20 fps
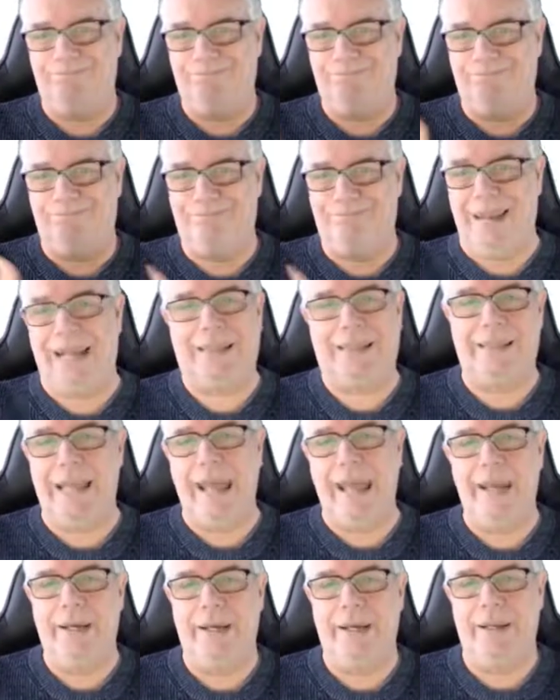Back
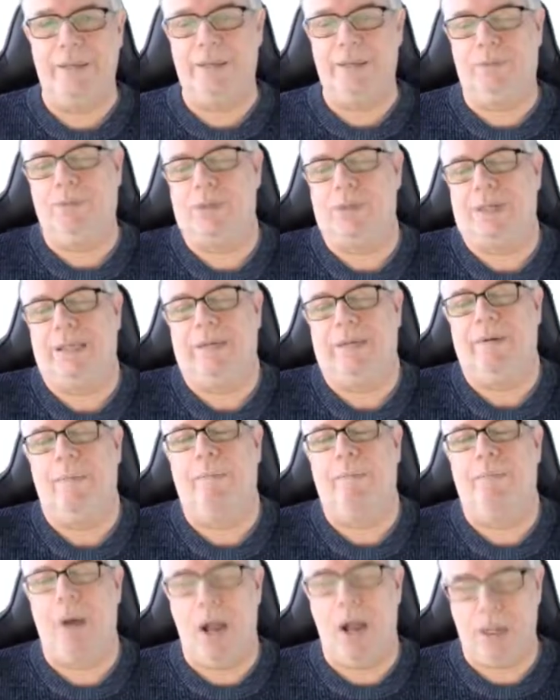then, it wasn't even
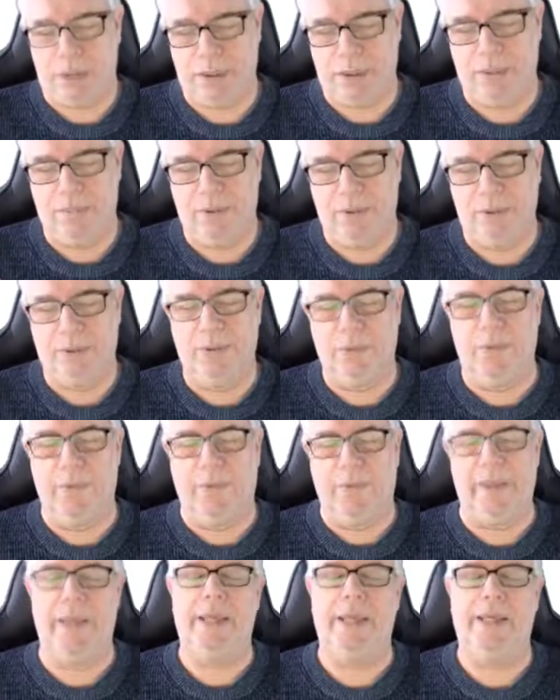possible to
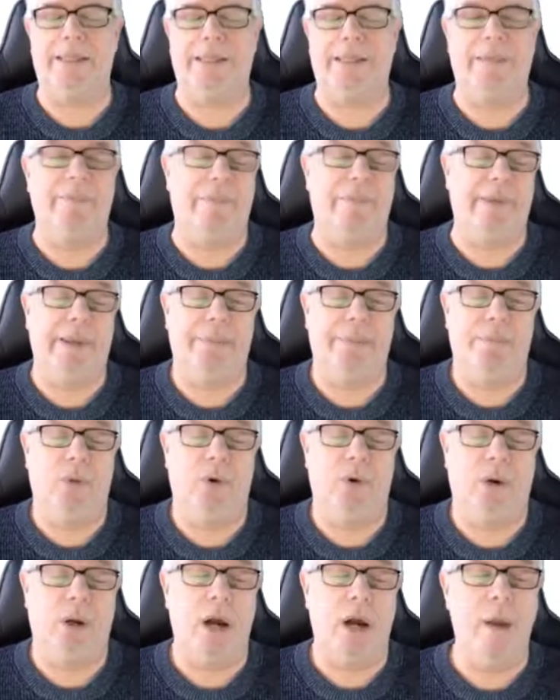think something
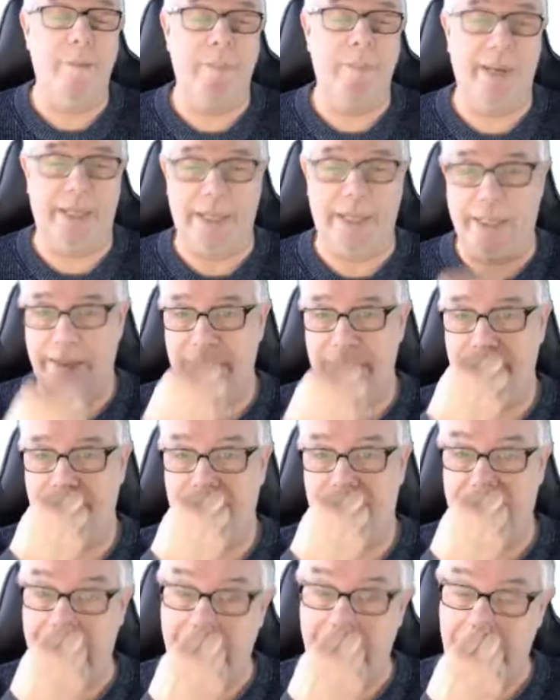more complicated,
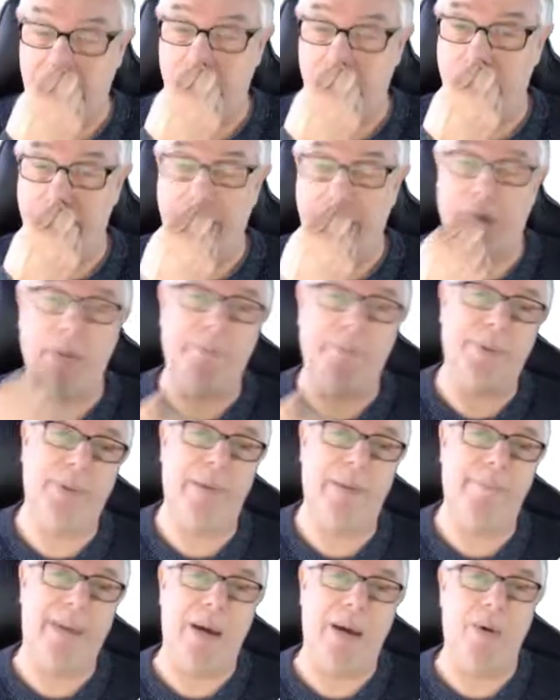but now, with the
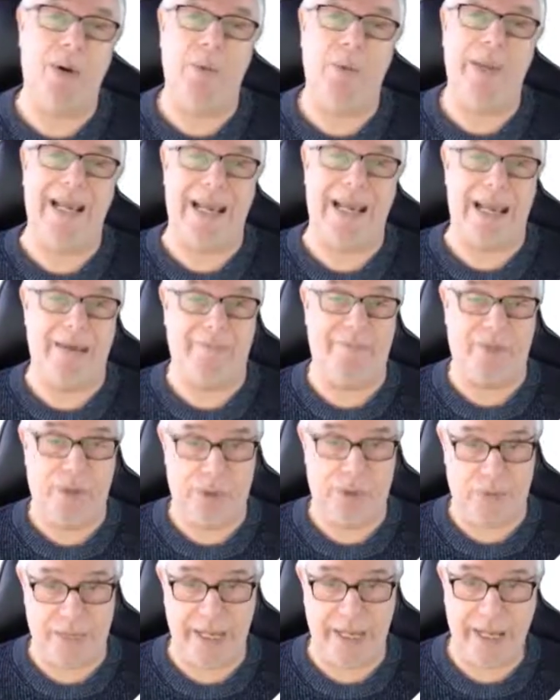computing power we have
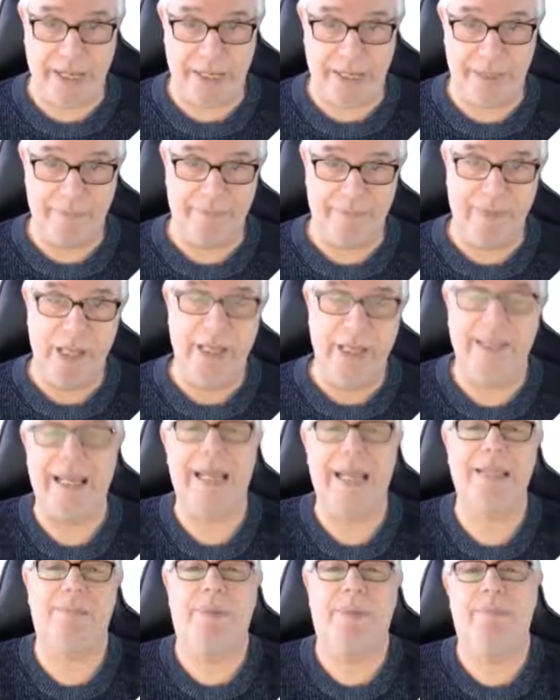today, it
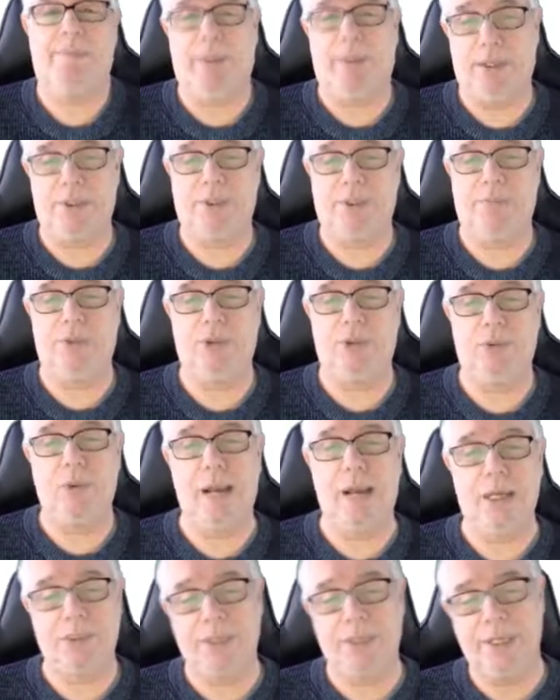has been possible to
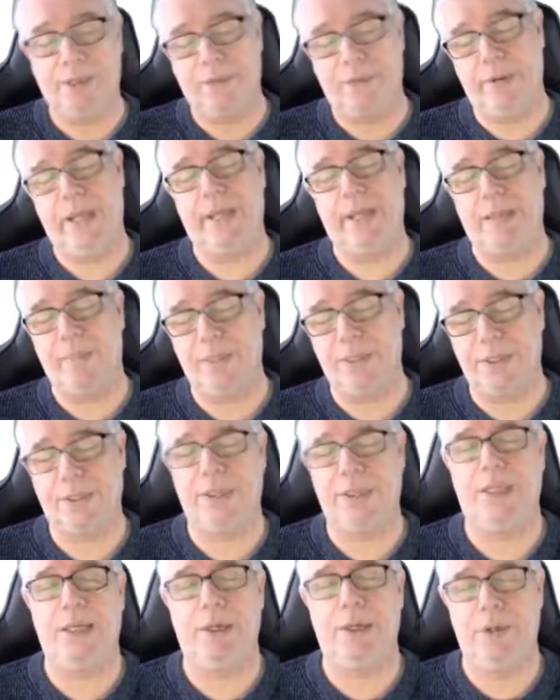actually create a
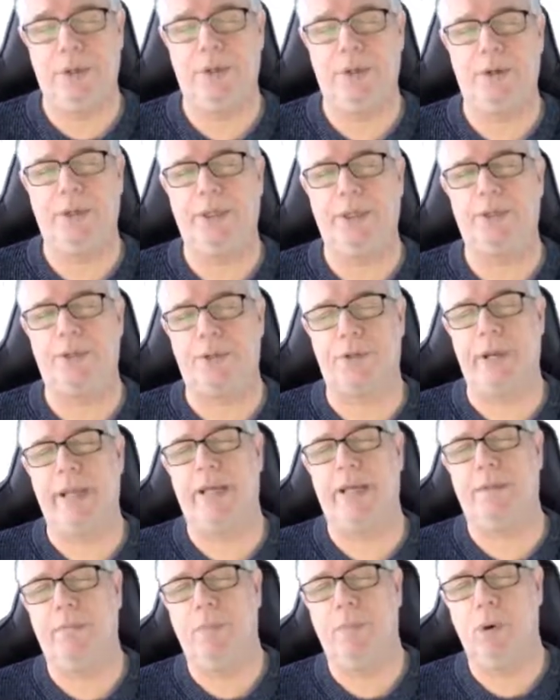machine learning
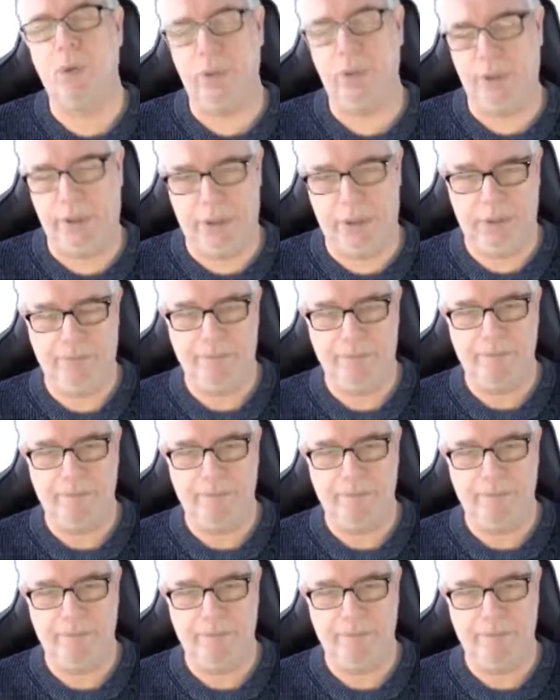trained model